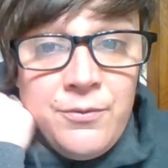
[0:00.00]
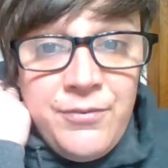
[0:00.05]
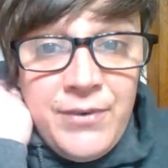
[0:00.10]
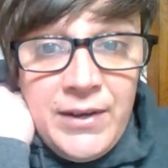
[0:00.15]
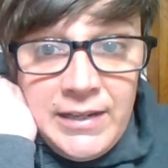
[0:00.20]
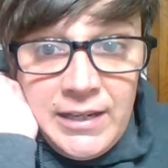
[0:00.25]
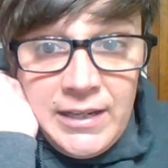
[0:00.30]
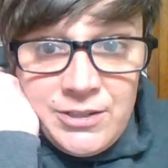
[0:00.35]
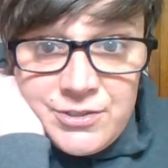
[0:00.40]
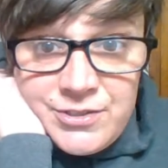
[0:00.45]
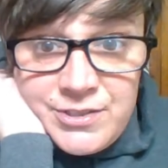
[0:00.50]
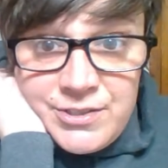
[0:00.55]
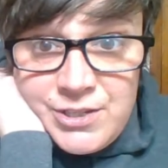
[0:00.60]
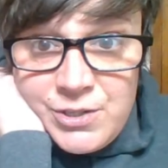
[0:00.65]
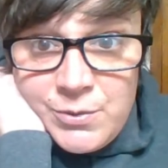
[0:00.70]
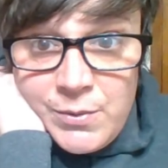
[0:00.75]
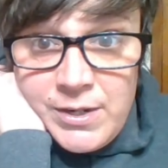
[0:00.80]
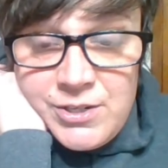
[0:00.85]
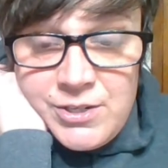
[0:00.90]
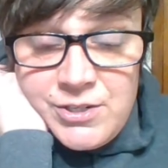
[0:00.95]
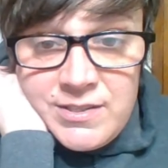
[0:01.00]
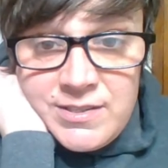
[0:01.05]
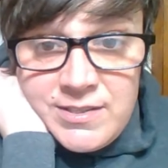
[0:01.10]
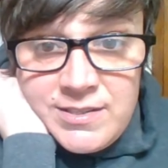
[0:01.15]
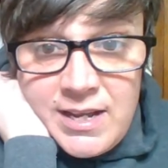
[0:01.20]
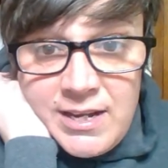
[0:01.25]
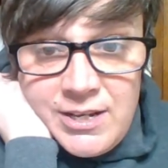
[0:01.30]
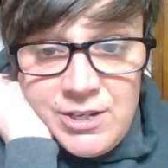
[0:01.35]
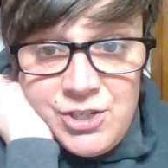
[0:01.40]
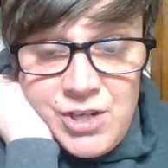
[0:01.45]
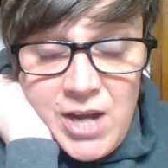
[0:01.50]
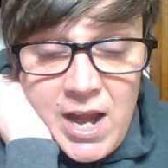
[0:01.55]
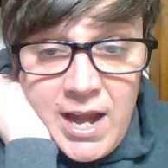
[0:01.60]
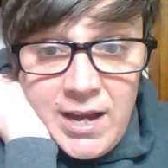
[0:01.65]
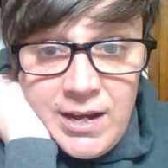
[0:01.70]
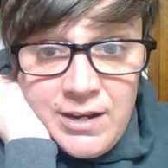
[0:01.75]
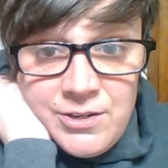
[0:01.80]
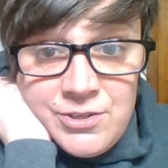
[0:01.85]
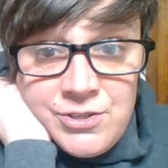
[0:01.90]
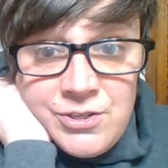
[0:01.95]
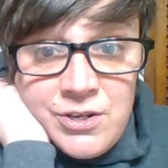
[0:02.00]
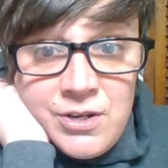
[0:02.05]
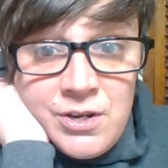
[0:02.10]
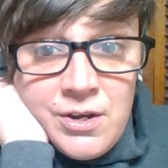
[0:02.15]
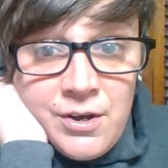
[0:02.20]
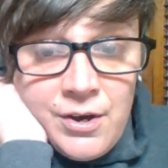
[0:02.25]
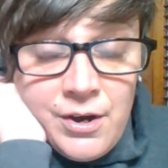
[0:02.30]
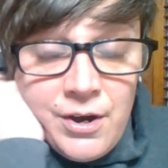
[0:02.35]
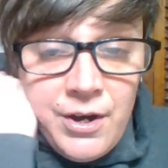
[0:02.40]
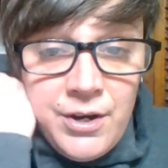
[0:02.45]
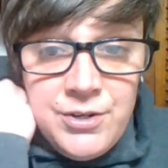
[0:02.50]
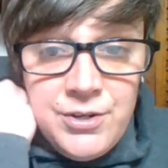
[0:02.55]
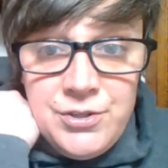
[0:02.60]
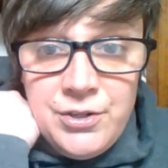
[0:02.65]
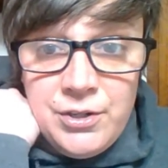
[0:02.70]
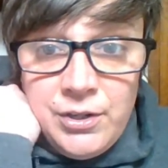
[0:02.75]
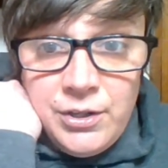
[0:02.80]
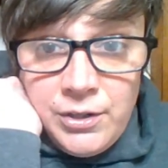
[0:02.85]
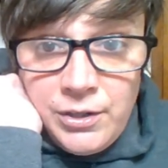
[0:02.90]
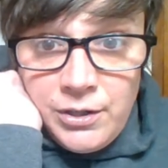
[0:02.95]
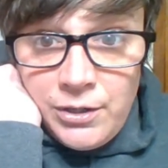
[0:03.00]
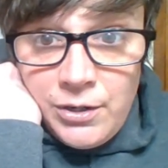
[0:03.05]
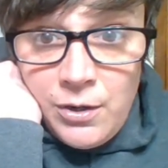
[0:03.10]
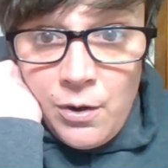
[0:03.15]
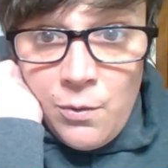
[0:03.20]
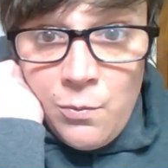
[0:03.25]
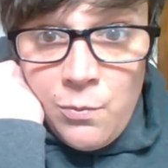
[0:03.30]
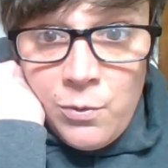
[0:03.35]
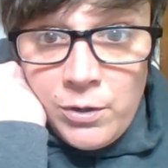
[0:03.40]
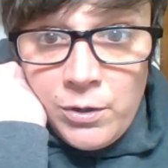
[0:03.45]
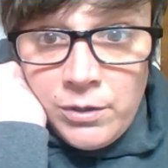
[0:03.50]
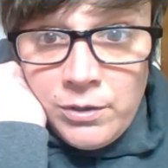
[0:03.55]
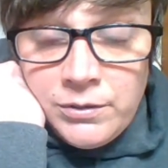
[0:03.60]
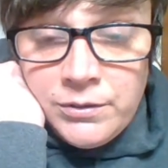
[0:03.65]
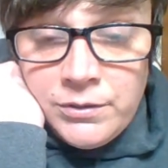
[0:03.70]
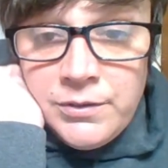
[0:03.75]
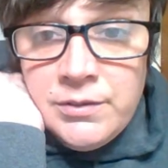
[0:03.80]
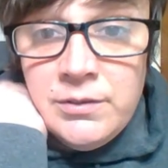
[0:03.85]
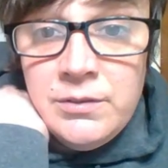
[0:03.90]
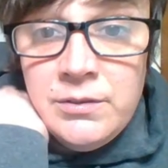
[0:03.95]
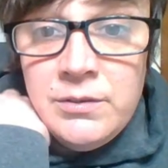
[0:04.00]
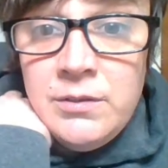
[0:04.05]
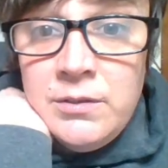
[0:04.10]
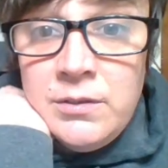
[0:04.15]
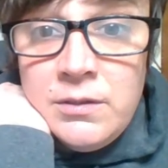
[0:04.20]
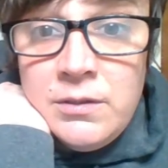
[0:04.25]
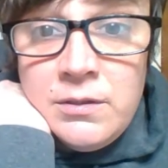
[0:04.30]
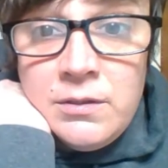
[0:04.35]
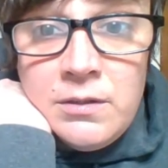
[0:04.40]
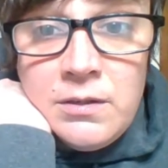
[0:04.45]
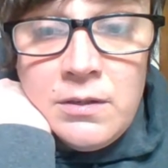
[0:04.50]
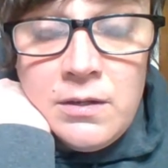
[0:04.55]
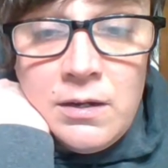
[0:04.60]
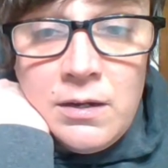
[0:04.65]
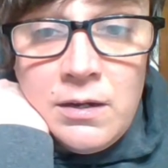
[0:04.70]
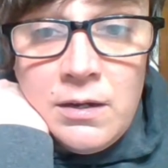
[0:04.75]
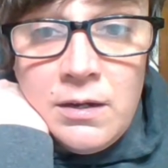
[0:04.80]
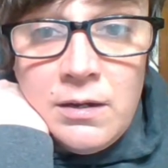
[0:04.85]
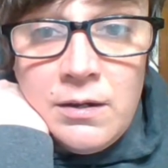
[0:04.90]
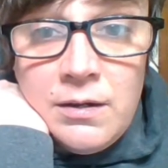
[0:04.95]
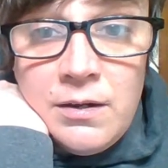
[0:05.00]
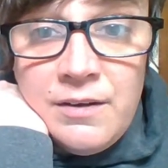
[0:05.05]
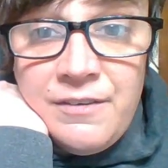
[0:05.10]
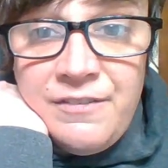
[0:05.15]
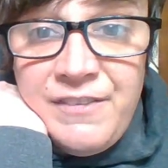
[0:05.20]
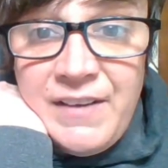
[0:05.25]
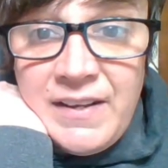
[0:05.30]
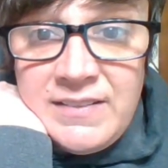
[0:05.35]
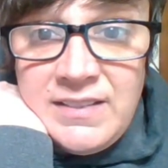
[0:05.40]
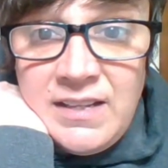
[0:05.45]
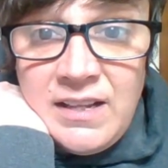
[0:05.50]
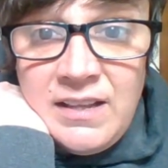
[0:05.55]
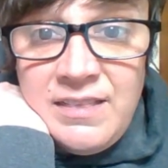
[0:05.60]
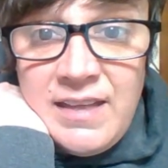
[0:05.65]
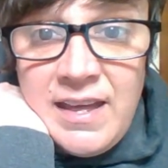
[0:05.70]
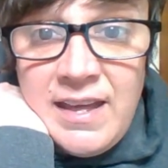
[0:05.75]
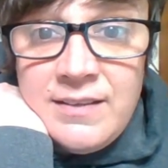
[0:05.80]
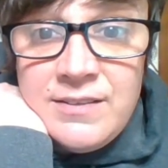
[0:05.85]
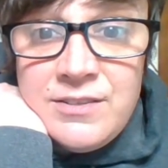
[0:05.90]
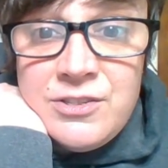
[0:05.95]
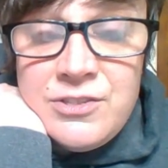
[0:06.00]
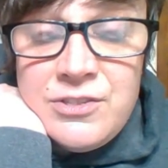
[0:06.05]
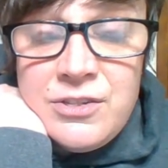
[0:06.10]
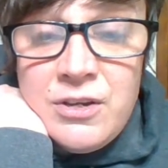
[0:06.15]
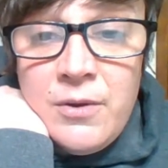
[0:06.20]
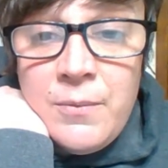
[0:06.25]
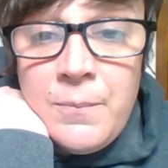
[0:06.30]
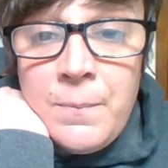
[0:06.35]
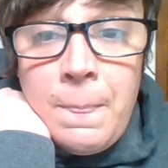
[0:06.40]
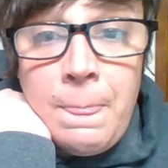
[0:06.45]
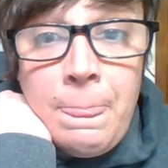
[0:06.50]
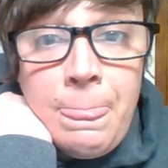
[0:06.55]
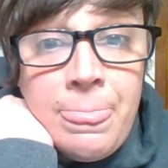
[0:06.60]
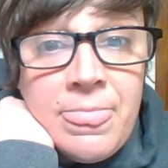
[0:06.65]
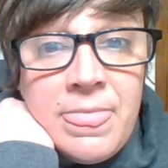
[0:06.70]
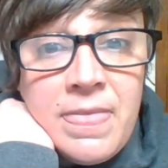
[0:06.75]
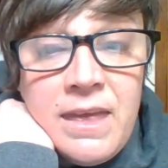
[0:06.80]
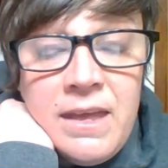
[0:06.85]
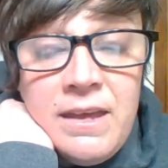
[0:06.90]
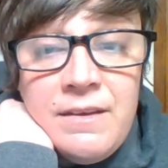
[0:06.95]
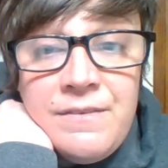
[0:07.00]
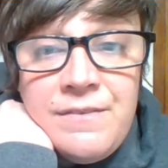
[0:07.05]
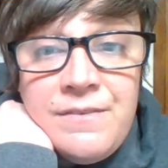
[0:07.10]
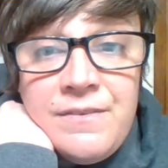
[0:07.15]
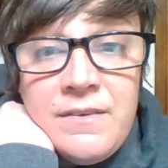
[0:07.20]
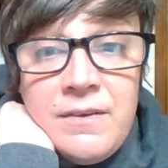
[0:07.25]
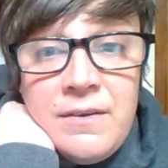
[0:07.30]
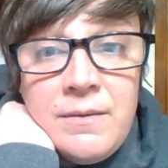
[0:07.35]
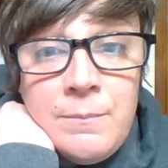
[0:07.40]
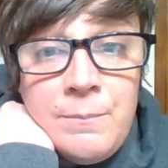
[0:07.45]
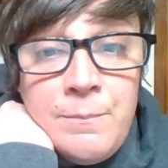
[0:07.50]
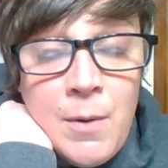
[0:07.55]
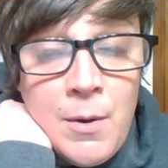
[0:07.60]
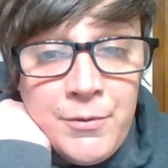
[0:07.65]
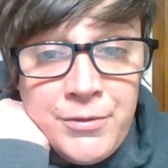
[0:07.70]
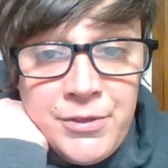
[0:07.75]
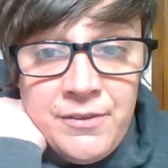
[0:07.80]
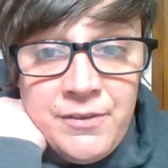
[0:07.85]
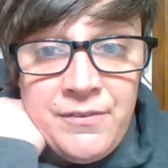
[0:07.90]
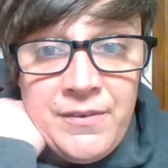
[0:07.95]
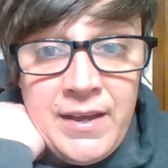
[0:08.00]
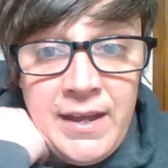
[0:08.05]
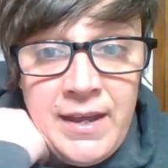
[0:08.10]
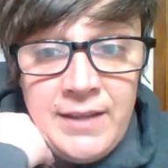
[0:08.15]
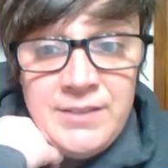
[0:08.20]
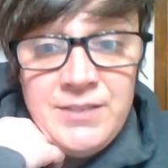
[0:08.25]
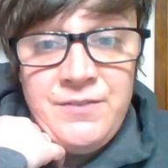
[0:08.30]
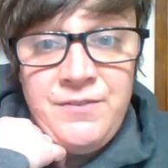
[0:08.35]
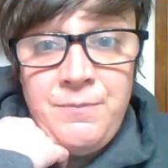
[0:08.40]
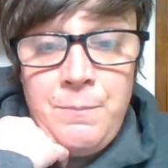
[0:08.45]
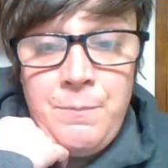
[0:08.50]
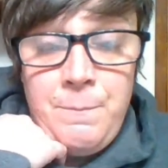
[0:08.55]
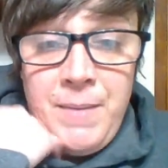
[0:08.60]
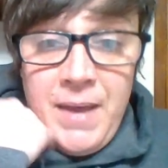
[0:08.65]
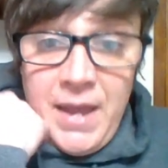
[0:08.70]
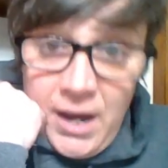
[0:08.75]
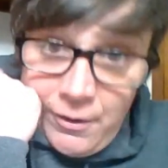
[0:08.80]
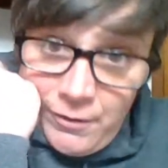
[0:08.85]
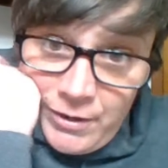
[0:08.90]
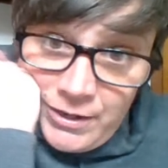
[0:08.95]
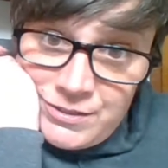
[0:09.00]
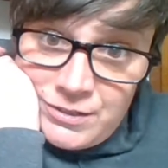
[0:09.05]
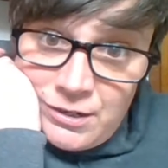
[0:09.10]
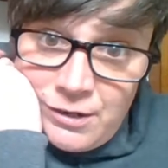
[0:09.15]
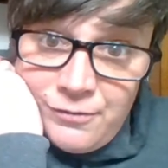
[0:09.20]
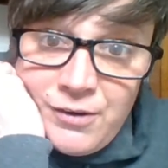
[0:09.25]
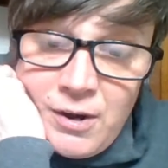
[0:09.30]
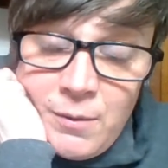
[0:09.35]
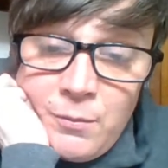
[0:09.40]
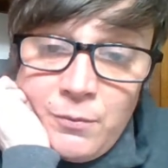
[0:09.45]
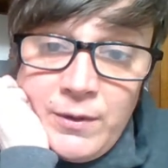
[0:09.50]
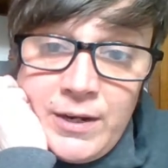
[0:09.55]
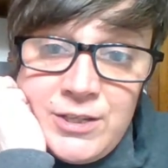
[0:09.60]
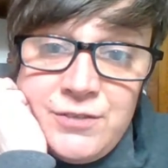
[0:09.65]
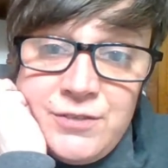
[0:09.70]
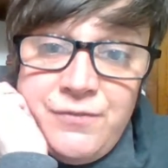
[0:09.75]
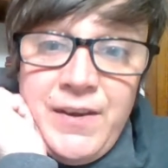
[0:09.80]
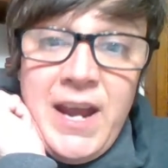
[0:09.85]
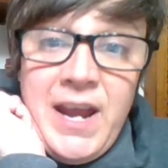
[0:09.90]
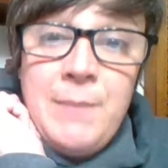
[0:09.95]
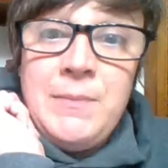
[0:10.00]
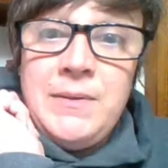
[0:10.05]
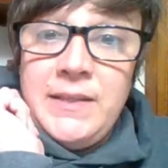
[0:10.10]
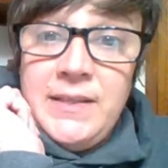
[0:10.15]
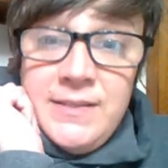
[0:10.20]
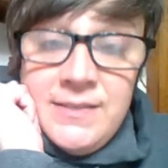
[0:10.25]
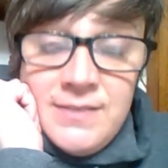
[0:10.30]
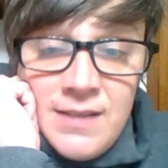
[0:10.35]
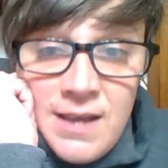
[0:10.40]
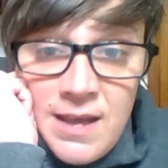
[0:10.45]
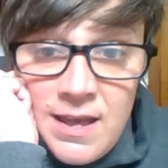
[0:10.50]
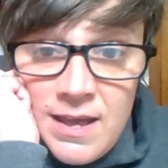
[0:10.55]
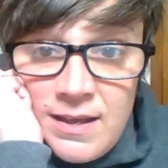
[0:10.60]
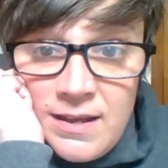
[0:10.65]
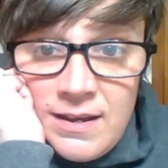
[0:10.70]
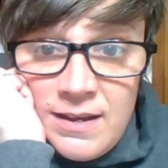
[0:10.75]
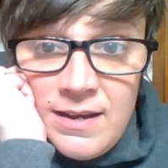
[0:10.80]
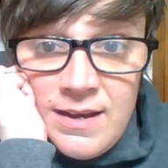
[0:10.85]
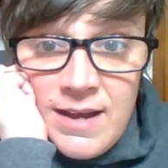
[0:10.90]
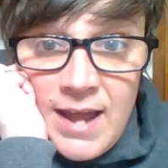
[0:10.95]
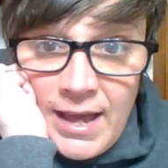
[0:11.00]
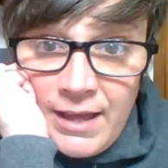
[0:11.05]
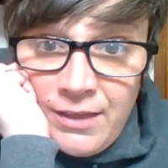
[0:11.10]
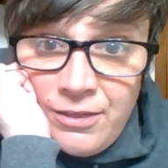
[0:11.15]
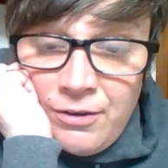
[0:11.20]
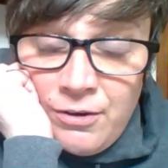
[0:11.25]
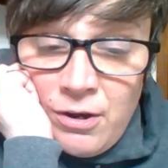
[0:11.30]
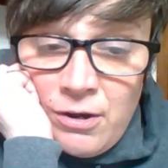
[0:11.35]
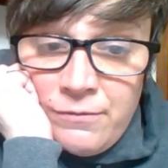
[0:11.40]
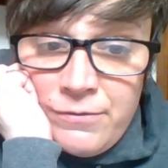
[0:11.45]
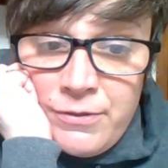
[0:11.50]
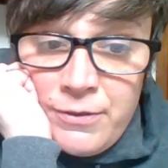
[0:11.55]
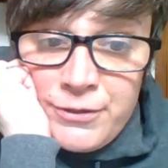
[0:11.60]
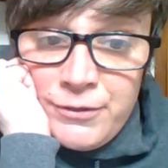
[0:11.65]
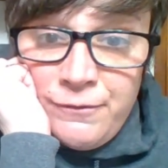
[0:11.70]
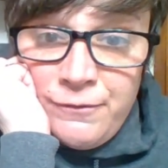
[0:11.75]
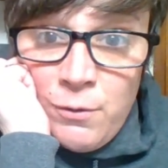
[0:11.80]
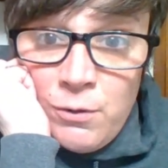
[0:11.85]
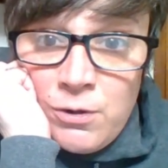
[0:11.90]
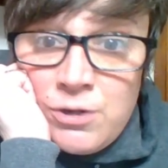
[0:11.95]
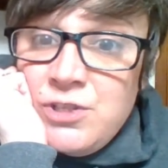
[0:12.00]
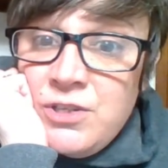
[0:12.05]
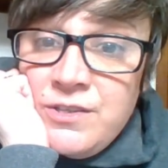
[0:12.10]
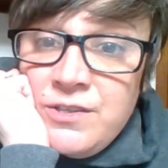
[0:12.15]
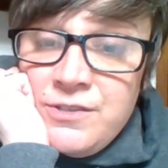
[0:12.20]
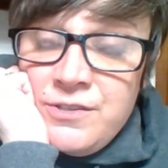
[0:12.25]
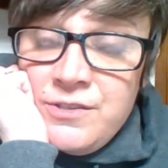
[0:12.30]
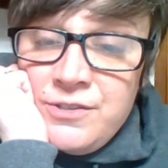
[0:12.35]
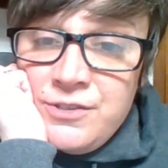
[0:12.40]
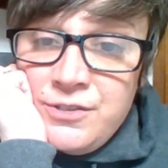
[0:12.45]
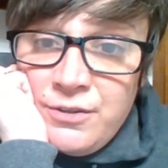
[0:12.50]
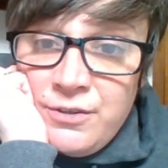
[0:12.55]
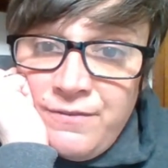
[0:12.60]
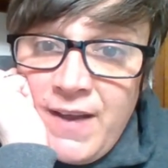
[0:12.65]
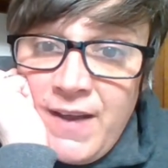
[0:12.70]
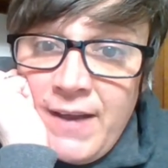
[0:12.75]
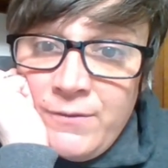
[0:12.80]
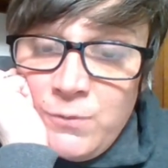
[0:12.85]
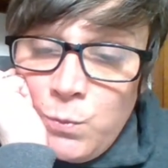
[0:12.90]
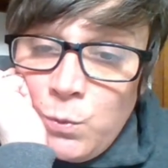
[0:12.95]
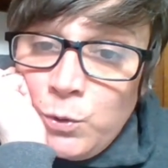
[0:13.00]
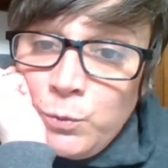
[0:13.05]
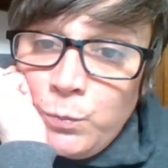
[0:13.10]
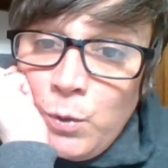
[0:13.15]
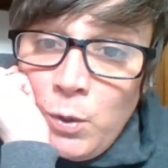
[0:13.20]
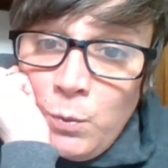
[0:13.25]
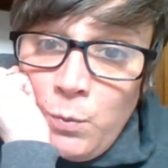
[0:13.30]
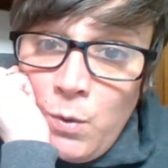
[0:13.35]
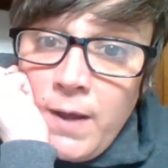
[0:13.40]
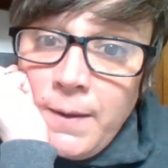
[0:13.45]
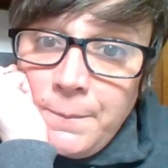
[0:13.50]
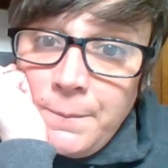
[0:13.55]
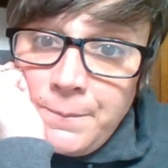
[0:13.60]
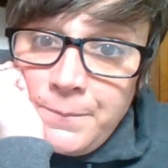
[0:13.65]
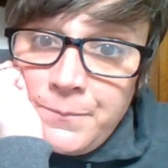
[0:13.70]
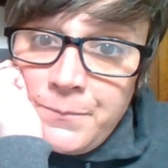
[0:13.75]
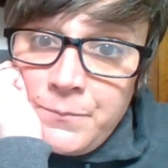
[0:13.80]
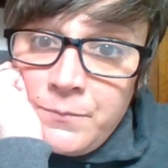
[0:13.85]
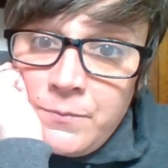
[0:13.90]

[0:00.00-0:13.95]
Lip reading: financial situations can change under, world affecting things. So if both of Anne's parents are from rich families, neither of those fortunes survived World War One.